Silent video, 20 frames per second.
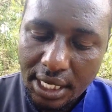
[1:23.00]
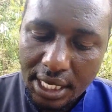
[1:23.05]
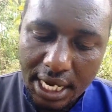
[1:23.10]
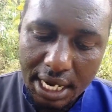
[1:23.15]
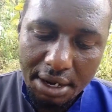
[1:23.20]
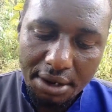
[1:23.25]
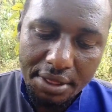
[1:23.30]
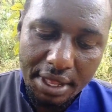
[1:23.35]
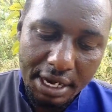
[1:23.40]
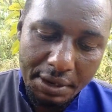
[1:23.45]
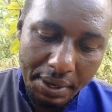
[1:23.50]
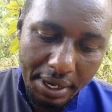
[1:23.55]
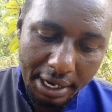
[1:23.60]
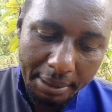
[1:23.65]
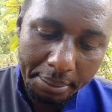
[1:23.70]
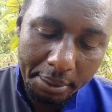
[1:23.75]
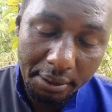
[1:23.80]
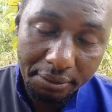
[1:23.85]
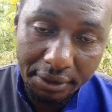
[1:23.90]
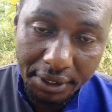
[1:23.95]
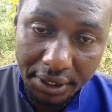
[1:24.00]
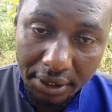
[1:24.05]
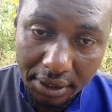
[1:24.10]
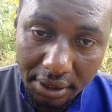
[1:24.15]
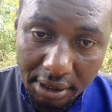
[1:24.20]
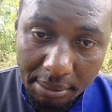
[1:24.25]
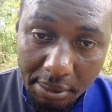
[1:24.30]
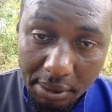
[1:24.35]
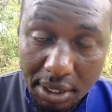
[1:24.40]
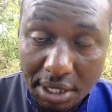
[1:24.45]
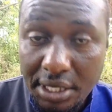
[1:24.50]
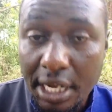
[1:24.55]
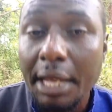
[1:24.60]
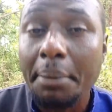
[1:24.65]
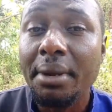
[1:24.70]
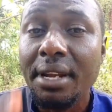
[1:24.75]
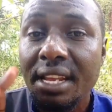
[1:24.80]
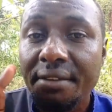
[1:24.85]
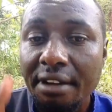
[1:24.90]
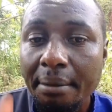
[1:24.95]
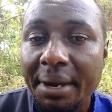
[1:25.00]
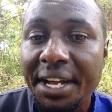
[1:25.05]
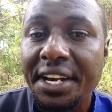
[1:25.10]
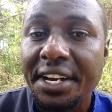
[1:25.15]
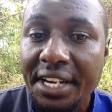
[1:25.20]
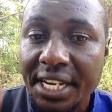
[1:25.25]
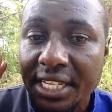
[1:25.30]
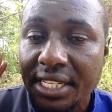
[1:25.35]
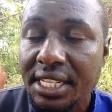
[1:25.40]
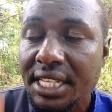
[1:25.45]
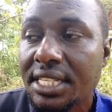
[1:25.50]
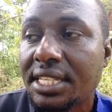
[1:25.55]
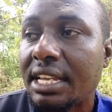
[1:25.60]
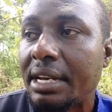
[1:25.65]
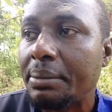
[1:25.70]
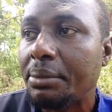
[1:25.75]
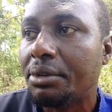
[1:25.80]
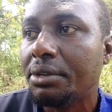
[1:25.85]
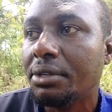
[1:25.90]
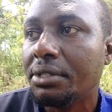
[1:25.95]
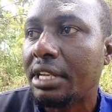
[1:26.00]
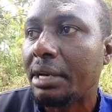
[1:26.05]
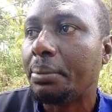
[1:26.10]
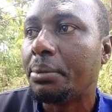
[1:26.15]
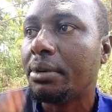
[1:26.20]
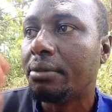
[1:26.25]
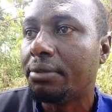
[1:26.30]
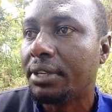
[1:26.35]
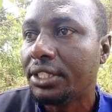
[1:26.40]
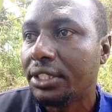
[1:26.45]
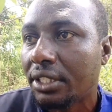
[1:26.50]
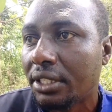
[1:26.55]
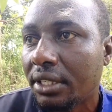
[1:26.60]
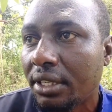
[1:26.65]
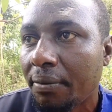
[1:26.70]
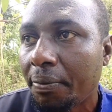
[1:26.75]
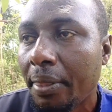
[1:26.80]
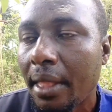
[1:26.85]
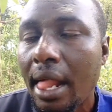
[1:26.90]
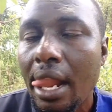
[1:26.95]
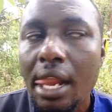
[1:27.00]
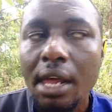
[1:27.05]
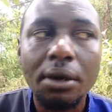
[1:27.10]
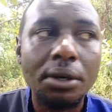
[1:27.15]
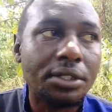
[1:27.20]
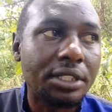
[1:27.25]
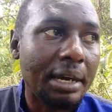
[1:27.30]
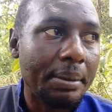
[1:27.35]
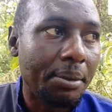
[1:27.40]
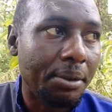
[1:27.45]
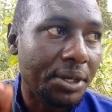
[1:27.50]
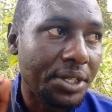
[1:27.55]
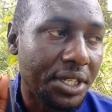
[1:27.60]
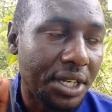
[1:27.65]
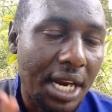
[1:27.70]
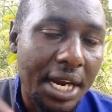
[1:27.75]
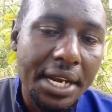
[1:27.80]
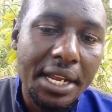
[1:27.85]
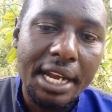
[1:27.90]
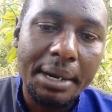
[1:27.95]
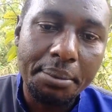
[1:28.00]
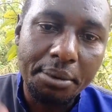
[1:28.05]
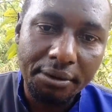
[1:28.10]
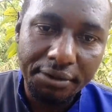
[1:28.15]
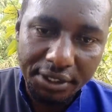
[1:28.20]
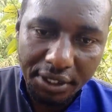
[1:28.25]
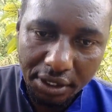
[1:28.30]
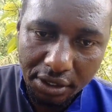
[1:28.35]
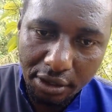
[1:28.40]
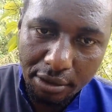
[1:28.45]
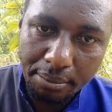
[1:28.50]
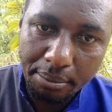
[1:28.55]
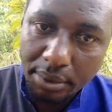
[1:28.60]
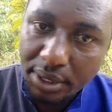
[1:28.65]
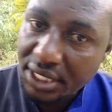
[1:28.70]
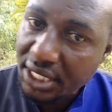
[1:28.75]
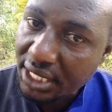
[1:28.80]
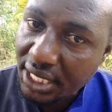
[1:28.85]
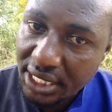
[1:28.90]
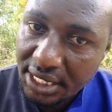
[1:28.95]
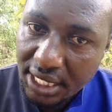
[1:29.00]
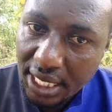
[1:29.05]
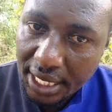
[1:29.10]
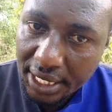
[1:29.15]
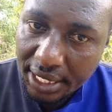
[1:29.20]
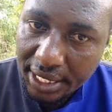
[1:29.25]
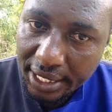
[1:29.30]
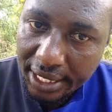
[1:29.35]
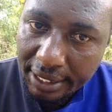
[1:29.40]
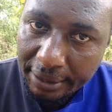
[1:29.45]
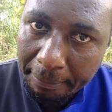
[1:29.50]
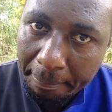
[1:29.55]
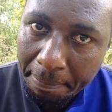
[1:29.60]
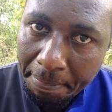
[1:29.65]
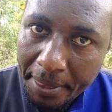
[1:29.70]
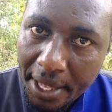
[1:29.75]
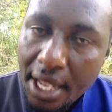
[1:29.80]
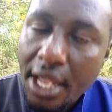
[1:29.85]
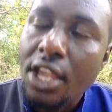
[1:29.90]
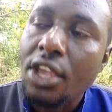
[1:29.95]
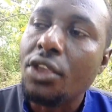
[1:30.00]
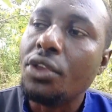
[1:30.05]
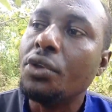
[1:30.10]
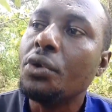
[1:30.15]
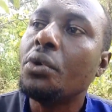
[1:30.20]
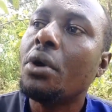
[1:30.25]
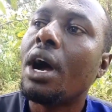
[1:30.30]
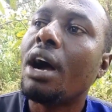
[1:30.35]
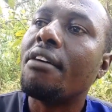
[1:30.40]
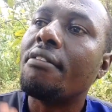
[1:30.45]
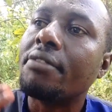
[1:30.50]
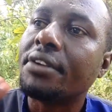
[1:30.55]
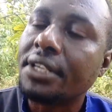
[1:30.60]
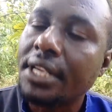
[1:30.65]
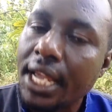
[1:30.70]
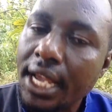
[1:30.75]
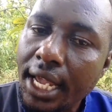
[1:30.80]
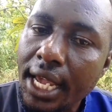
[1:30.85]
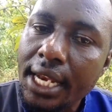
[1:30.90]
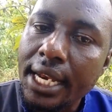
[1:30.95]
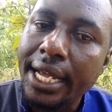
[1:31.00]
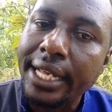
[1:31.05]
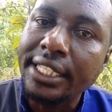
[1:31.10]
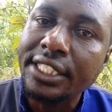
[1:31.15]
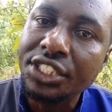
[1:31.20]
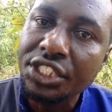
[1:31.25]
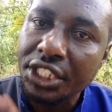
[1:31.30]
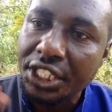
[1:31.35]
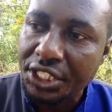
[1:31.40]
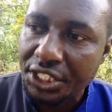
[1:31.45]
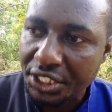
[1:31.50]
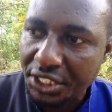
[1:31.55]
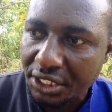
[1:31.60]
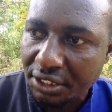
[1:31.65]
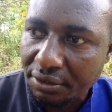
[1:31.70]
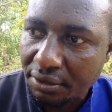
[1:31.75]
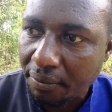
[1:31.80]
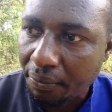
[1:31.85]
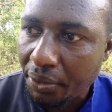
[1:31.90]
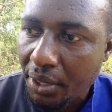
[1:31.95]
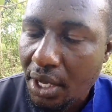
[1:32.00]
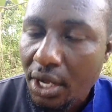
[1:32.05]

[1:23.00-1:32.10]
Now that you're a professional, because I believe I'm addressing somebody who's a professional or somebody who's running a professional business idea, you have taken initiative